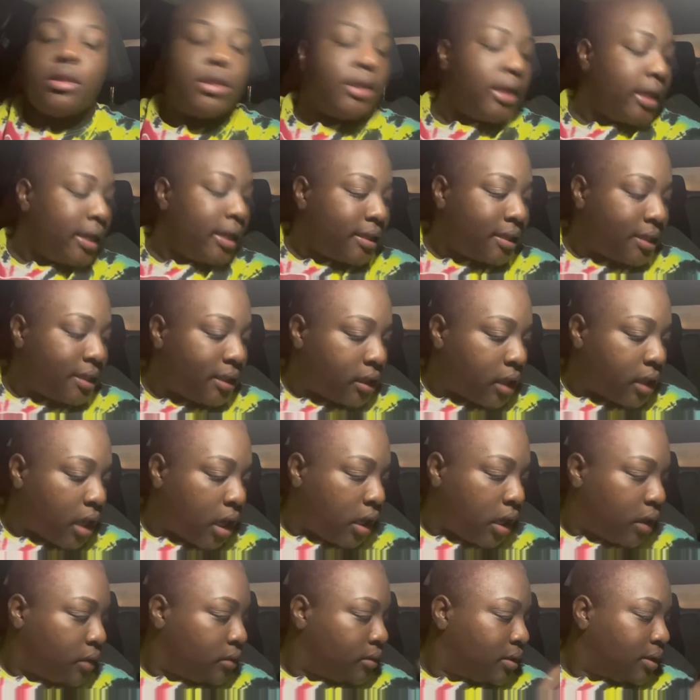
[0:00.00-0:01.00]
Yes,
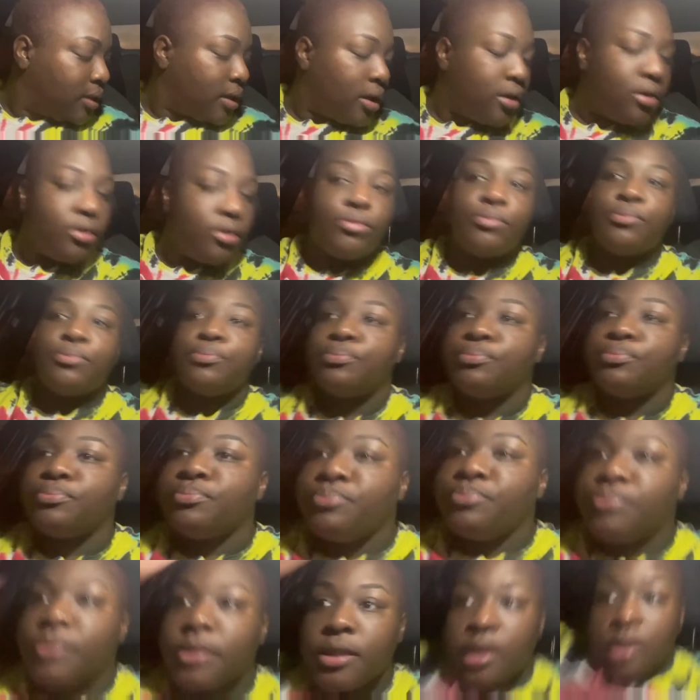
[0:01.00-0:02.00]
y'all. So
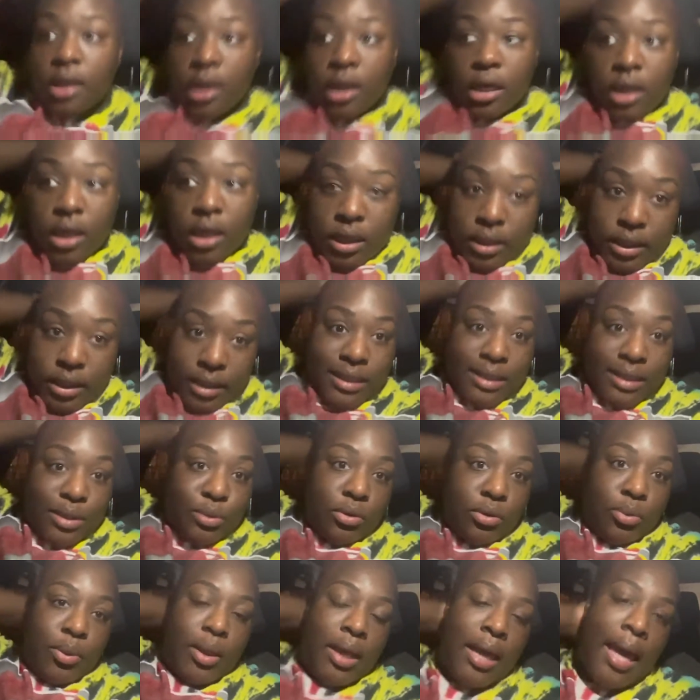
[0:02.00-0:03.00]
that's
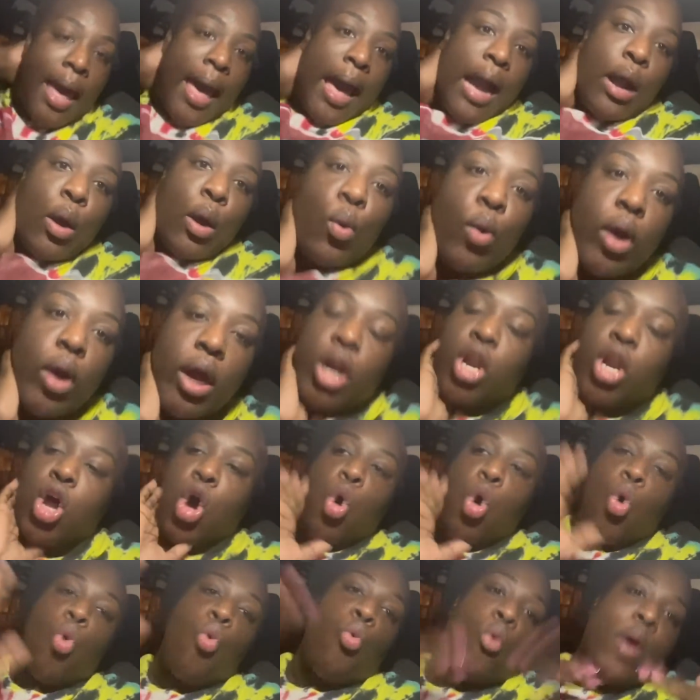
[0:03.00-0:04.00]
what we got going
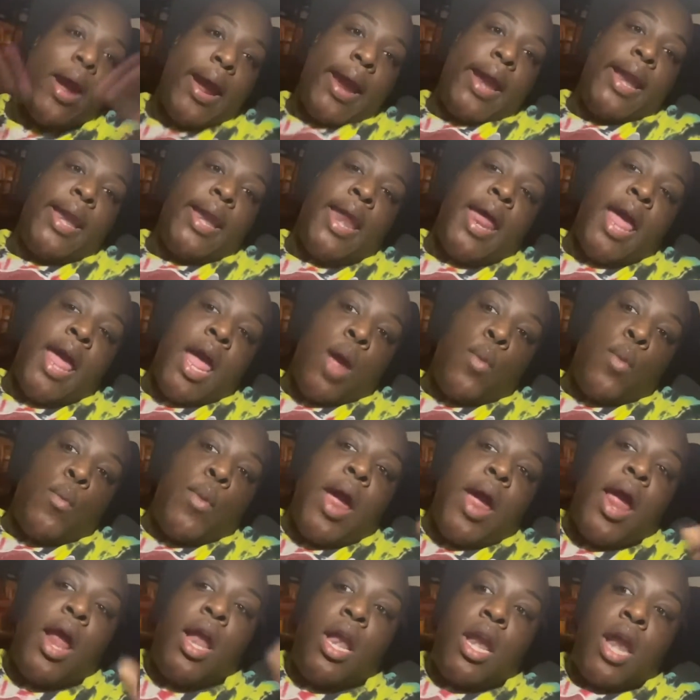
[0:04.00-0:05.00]
on right now,
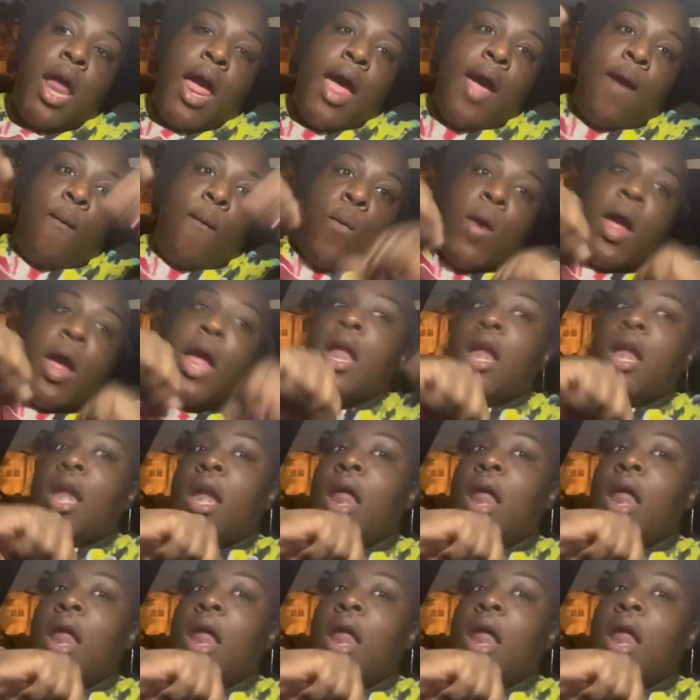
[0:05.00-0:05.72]
right now, right